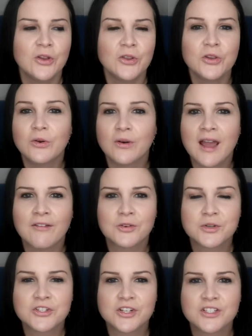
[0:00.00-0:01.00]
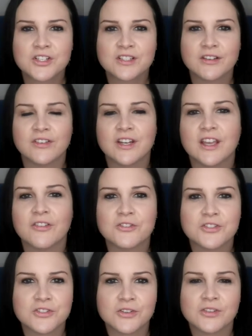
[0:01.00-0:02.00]
you don't have the restrictions of any other
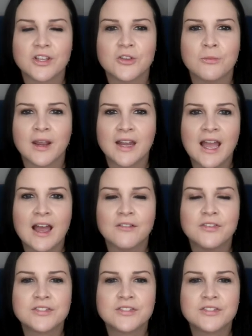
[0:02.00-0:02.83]
dessert that you might have.